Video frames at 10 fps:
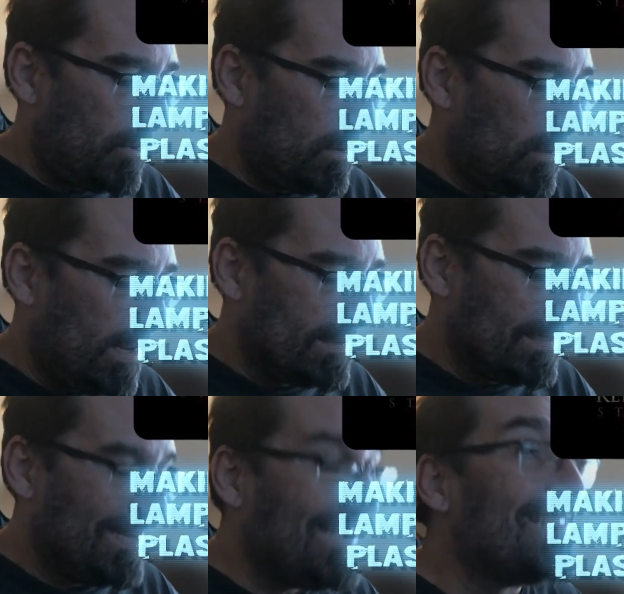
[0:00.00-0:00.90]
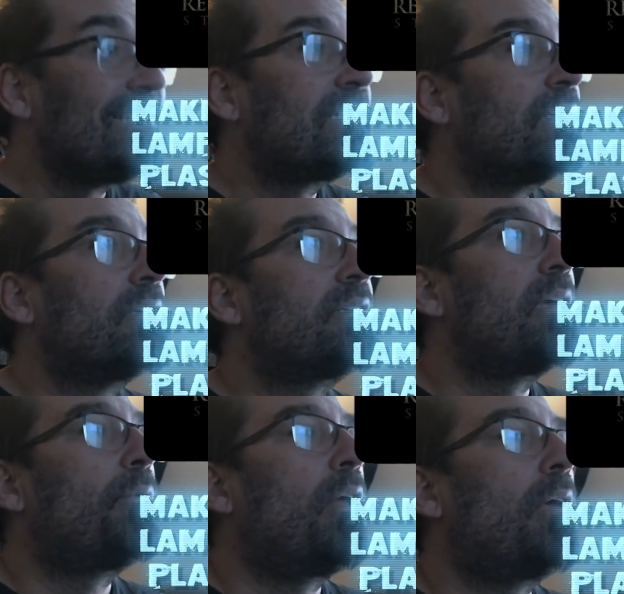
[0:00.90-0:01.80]
unless it is a
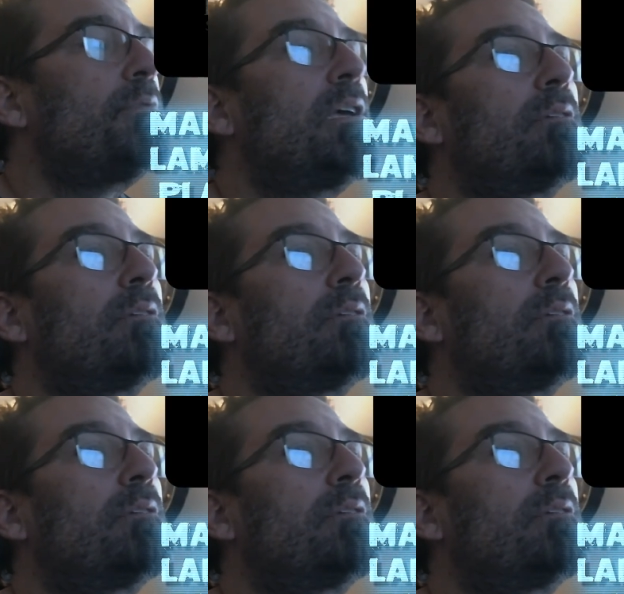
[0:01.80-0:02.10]
separate object,